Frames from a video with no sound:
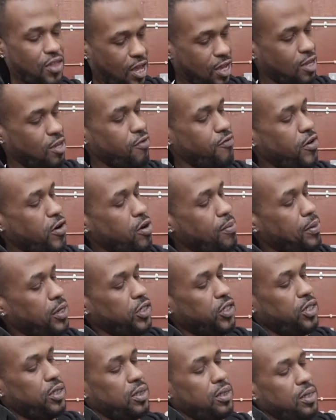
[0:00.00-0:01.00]
Thank you very
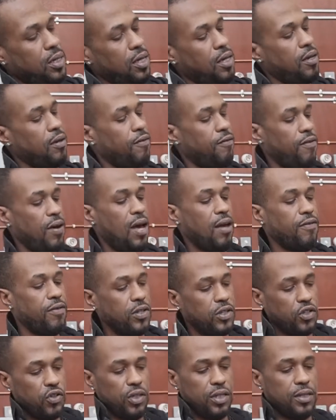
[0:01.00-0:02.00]
much.
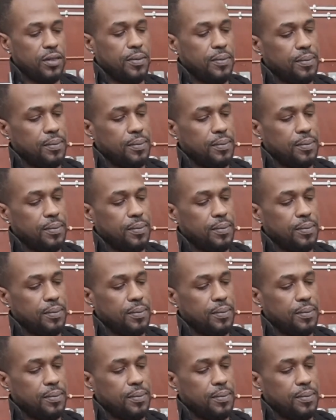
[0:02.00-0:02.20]
500.